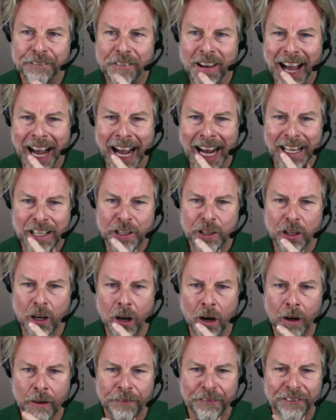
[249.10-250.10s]

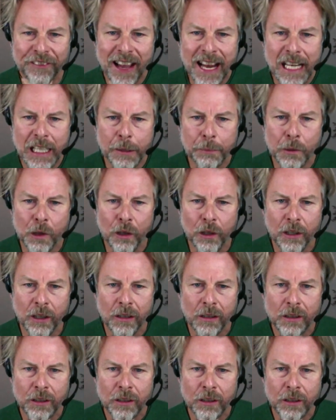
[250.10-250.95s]
on Facebook.